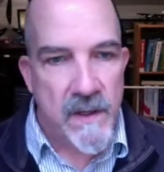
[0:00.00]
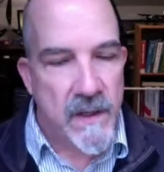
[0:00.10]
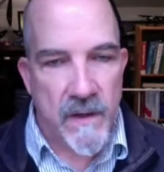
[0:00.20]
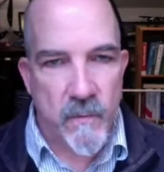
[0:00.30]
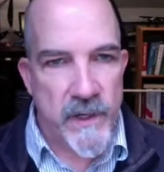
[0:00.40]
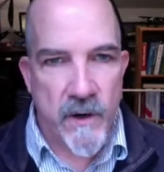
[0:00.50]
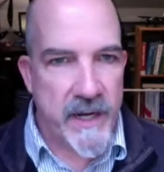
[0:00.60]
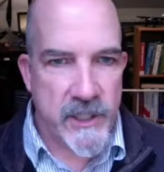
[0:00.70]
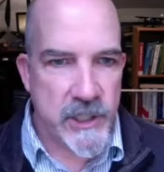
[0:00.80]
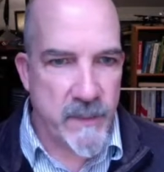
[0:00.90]
And we don't
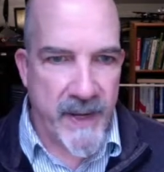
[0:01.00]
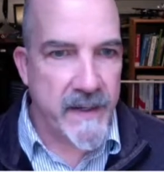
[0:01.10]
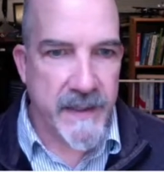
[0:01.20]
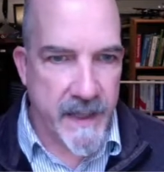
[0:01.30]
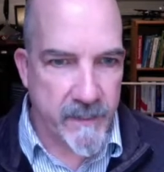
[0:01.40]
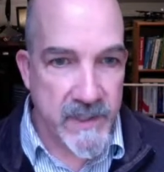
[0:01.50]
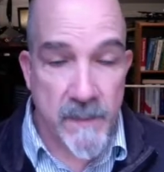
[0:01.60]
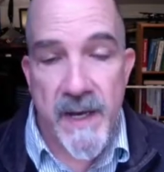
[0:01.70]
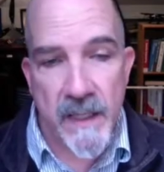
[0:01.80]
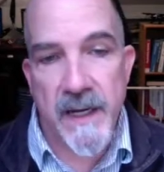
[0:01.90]
actually depend on that, but some
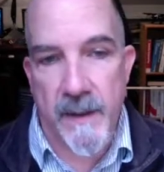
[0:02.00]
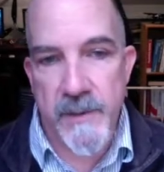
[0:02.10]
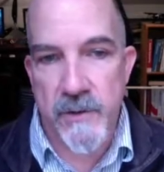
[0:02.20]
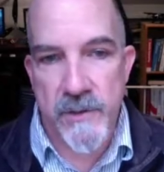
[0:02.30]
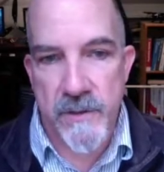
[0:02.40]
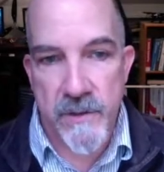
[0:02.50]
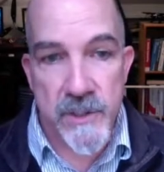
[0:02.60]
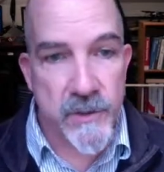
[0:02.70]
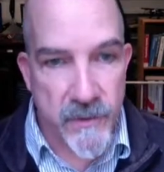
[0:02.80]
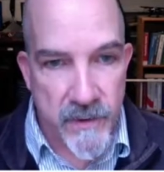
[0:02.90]
helicopters
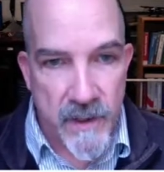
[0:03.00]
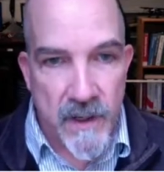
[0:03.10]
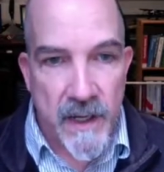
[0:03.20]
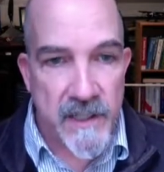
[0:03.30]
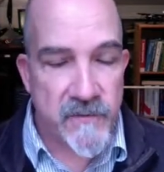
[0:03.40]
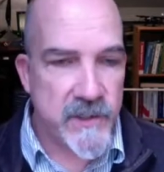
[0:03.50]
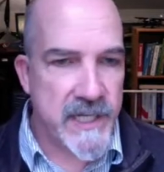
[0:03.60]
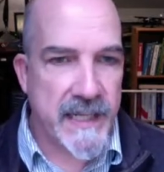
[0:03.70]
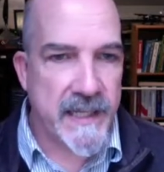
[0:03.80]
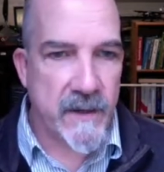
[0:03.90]
do. And it's for
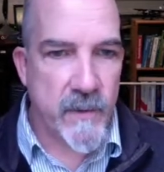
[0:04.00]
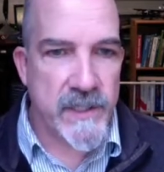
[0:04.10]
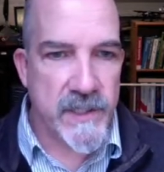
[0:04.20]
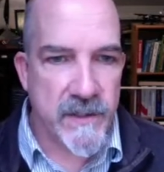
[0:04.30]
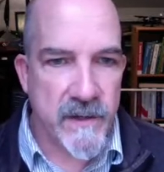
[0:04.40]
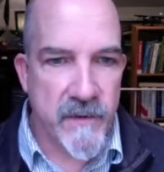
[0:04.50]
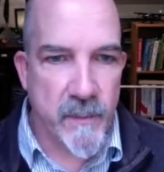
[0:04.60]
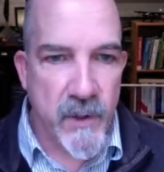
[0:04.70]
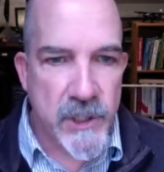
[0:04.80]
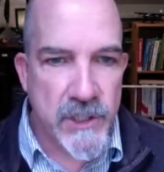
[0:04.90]
exactly that reason. If you
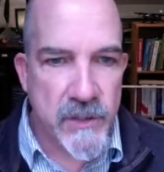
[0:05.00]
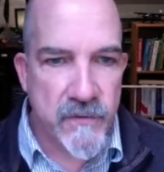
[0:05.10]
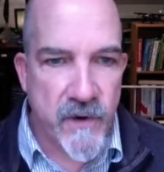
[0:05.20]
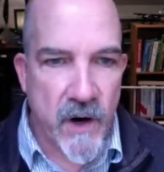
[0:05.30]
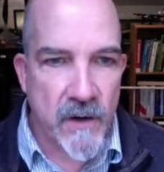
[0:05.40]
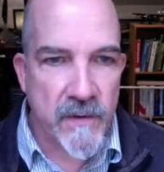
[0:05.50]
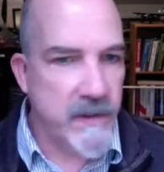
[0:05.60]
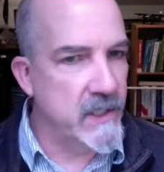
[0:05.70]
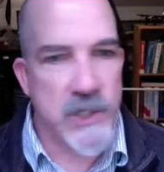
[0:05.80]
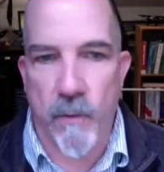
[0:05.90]
push it too far,
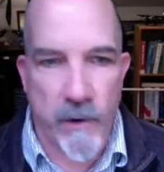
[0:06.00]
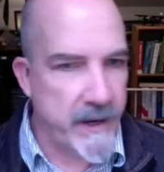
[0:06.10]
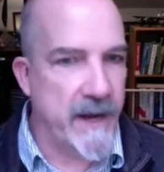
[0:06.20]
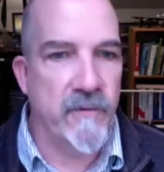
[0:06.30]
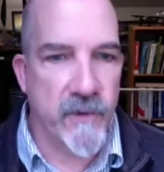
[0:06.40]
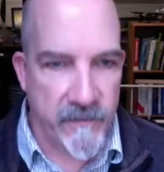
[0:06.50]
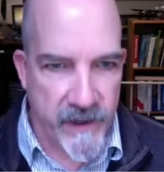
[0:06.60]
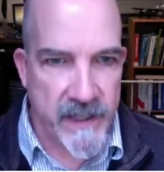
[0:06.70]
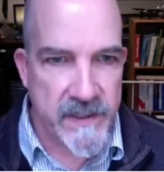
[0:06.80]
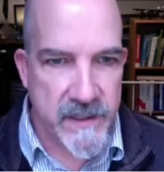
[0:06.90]
things start wearing out very
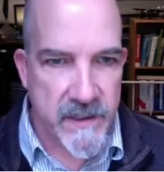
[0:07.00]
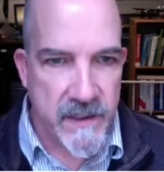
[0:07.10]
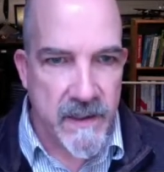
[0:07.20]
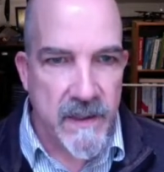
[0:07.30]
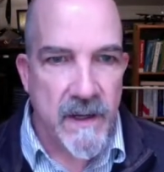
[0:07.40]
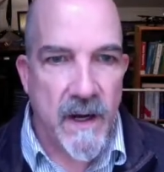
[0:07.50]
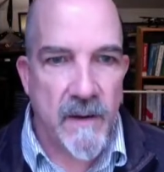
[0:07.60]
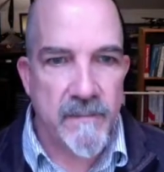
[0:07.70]
fast. Um,